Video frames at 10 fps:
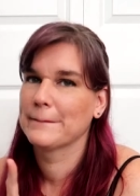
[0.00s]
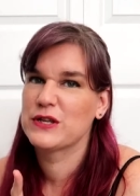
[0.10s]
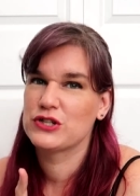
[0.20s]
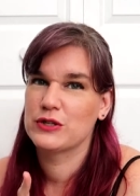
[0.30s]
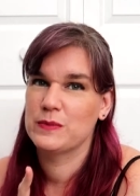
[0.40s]

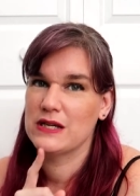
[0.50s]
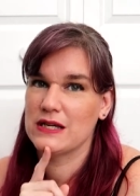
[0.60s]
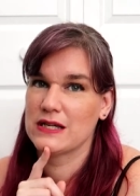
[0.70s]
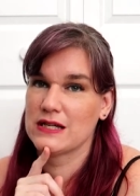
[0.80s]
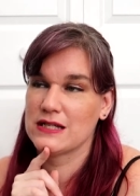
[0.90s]
Should
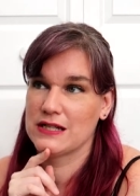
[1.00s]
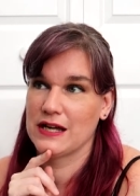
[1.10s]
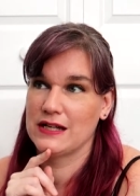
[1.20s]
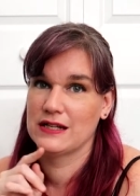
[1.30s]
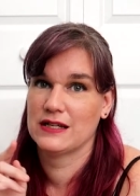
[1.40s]
be
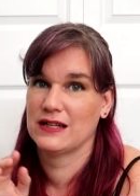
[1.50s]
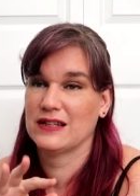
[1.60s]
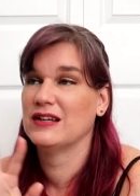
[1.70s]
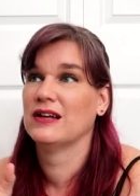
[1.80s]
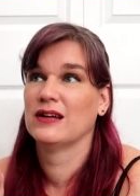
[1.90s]
done
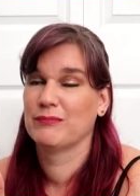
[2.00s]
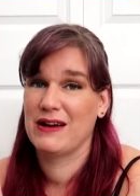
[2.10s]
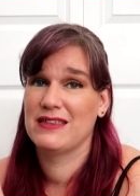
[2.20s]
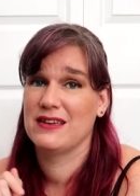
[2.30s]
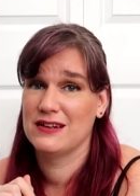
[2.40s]

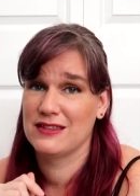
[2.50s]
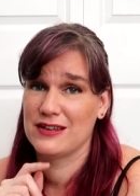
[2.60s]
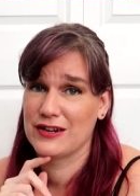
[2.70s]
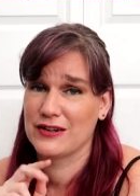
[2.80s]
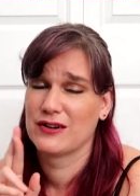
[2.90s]
by the end of the
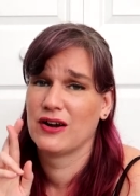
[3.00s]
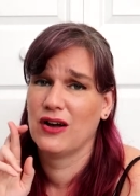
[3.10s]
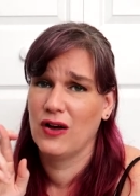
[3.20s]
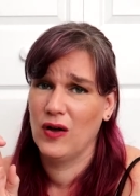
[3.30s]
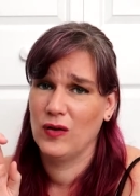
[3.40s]
year,
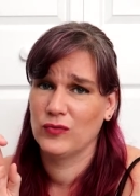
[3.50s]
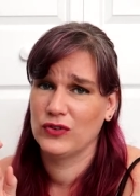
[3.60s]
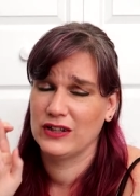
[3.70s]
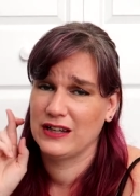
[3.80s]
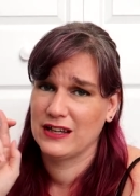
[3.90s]

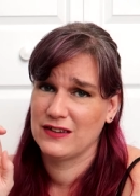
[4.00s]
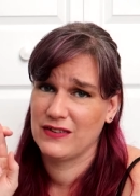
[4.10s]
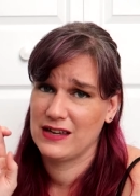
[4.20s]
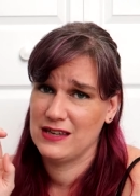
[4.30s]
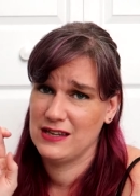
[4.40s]
hopefully, if
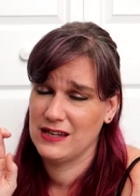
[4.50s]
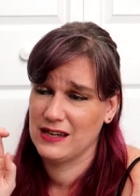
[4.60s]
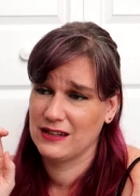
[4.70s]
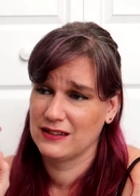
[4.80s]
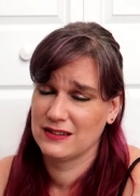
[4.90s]

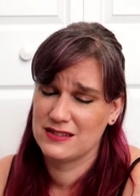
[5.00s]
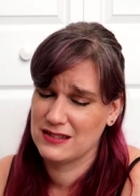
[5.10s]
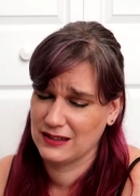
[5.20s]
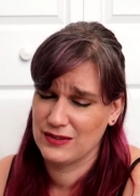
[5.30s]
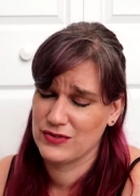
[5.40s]
IKEA
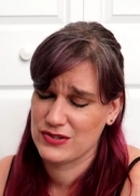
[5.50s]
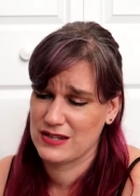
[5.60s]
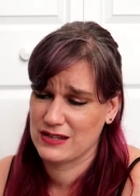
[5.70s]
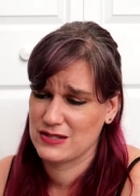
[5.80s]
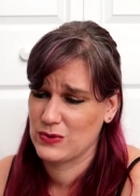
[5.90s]
delivers
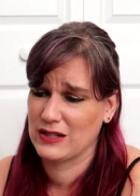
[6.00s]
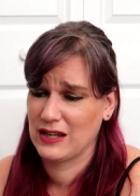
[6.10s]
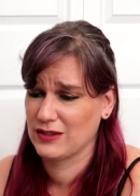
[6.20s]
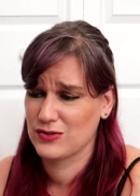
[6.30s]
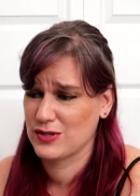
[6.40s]
next week
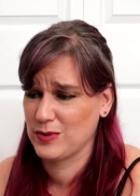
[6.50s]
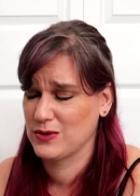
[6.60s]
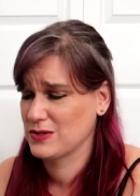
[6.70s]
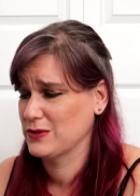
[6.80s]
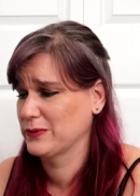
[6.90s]
like they're
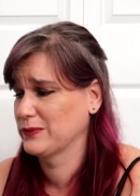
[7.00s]
supposed to.